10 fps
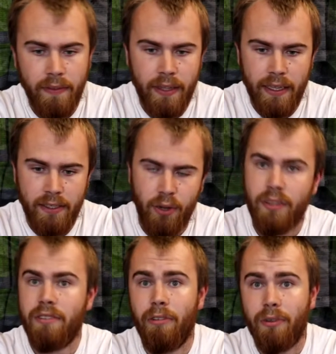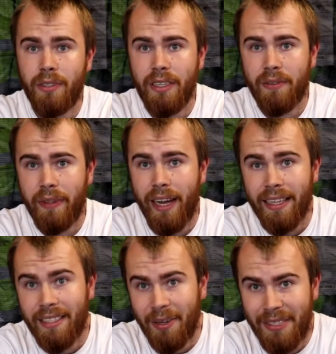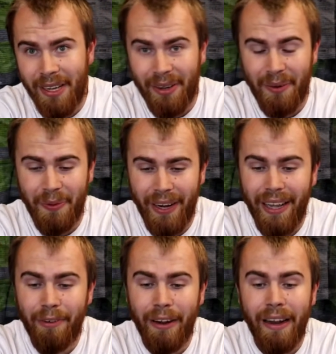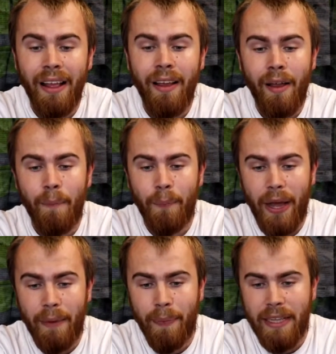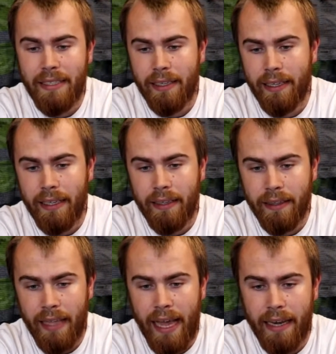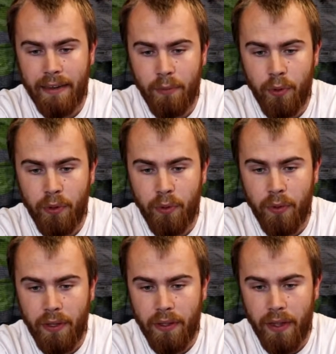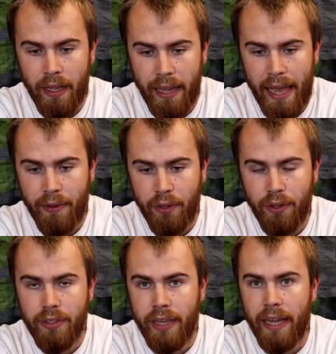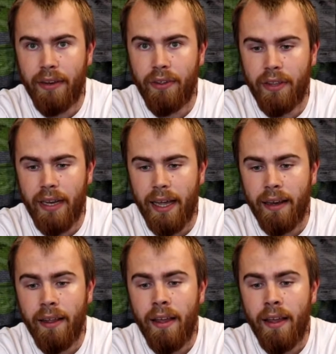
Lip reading: The socket's the wrong size for the nut, so it's not going to fit over it. But basically that will allow you to undo the nut.